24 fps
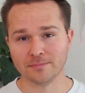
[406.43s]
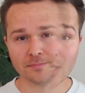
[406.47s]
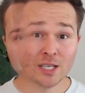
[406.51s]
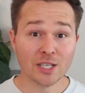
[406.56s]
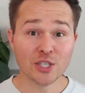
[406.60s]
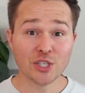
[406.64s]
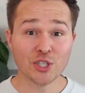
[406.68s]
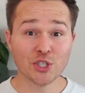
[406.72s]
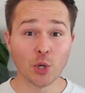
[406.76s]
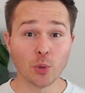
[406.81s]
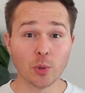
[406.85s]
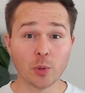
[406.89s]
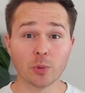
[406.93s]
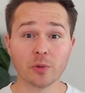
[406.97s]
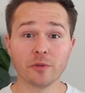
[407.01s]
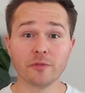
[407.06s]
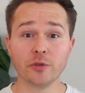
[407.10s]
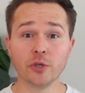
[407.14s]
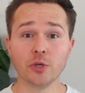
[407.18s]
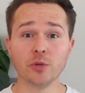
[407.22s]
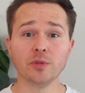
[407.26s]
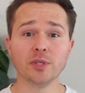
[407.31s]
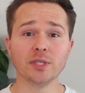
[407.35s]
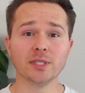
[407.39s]
So we
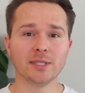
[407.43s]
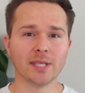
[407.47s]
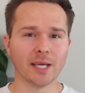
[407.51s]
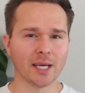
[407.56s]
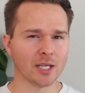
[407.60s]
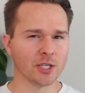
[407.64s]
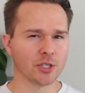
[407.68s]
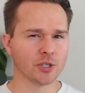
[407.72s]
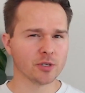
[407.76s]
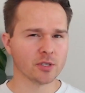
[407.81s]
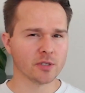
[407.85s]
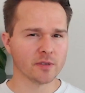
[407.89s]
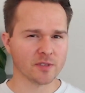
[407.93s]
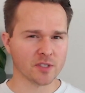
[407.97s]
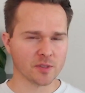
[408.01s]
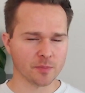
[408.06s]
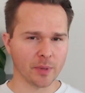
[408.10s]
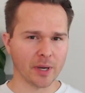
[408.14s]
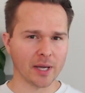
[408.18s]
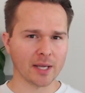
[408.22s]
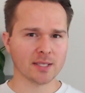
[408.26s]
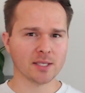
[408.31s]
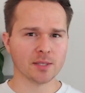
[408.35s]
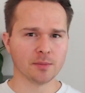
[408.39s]
reviewed the dangers of
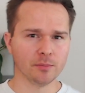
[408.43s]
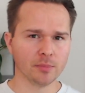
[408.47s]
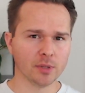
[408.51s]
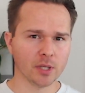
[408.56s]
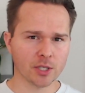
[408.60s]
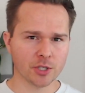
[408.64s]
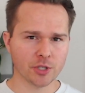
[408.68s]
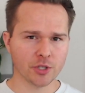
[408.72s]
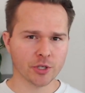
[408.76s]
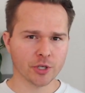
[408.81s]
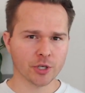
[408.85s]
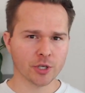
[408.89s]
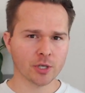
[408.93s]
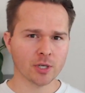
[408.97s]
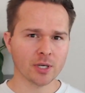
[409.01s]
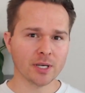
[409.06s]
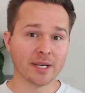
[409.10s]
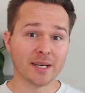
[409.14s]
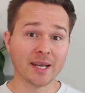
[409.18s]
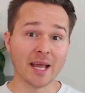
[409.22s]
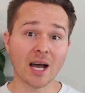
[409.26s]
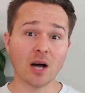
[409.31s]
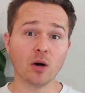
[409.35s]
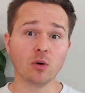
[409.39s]
spikes in blood sugar.
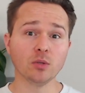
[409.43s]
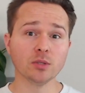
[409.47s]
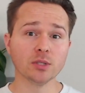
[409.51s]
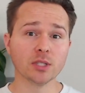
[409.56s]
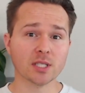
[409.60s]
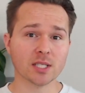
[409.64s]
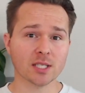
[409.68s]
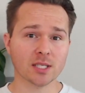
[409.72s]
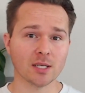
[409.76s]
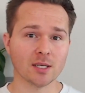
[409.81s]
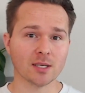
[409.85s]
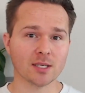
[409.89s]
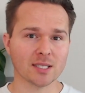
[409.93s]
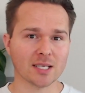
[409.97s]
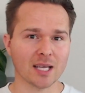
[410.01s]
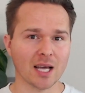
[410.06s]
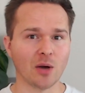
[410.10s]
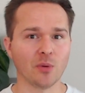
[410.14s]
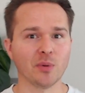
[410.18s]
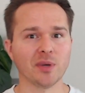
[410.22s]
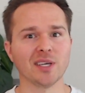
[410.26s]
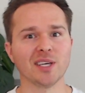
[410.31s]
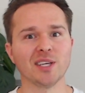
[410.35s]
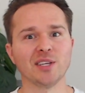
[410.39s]
Now we'll discuss how
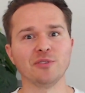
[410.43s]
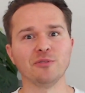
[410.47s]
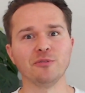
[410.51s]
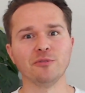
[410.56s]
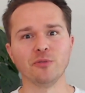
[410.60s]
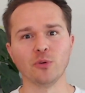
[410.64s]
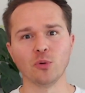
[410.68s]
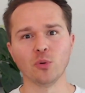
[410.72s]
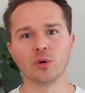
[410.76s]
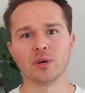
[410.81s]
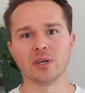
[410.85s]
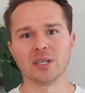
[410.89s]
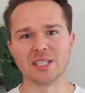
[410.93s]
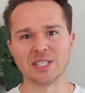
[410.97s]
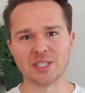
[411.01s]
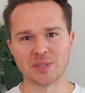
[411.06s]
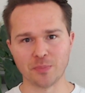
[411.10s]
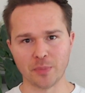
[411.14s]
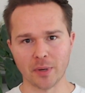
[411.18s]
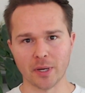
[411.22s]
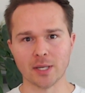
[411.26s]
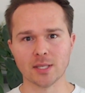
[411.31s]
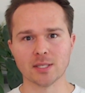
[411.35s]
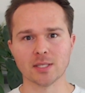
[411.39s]
we can avoid
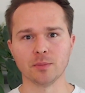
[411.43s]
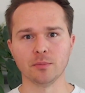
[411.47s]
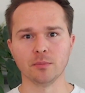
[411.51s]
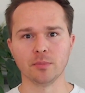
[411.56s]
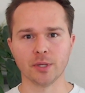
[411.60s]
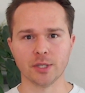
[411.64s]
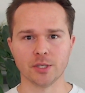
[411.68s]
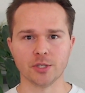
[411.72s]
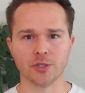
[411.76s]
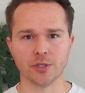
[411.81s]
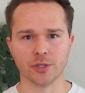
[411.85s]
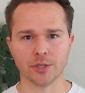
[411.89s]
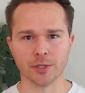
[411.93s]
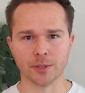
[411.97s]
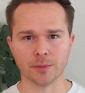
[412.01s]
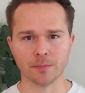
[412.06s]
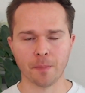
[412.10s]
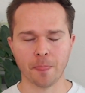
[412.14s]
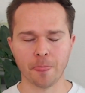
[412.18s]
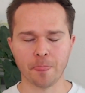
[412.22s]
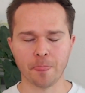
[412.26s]
spikes in blood sugar.